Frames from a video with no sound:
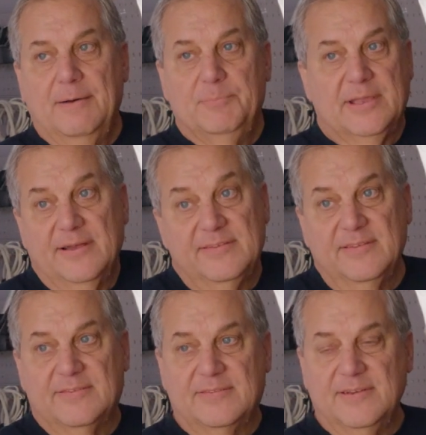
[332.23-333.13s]
because
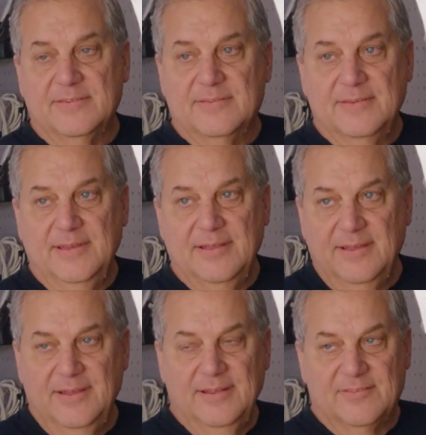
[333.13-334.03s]

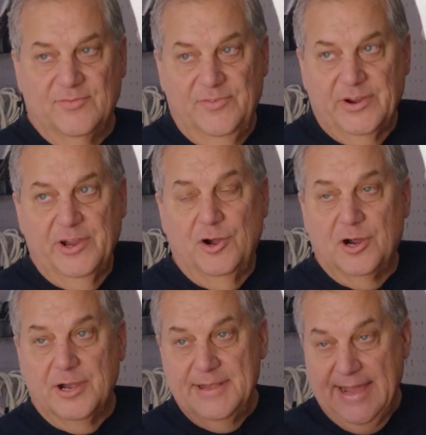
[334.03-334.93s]
it's very
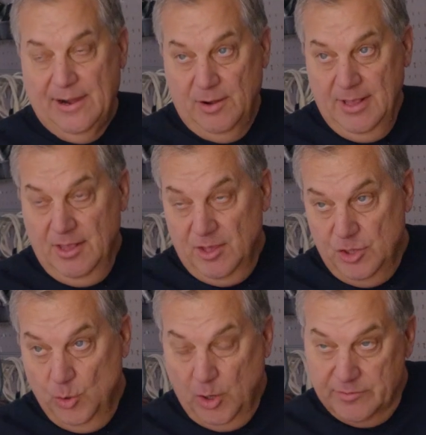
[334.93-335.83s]
hard. Now,
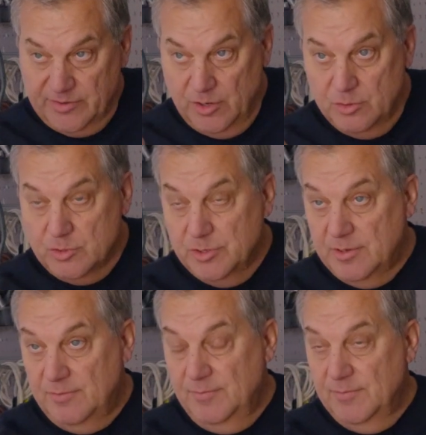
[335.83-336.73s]
you also
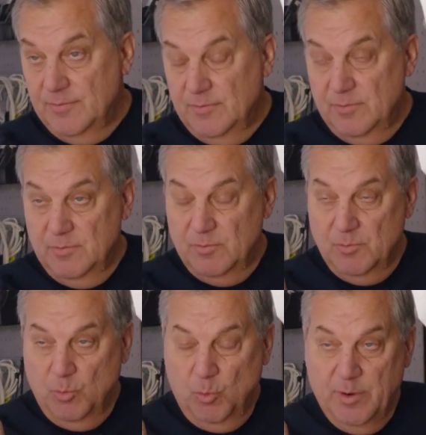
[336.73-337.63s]
could,
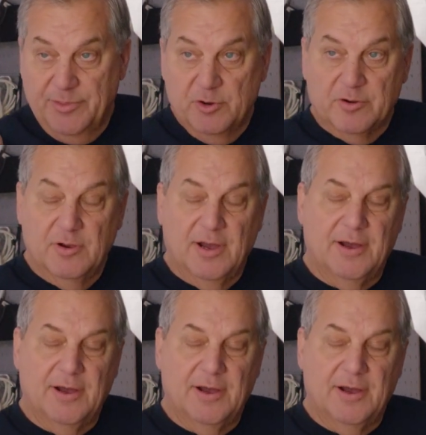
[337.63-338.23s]
with your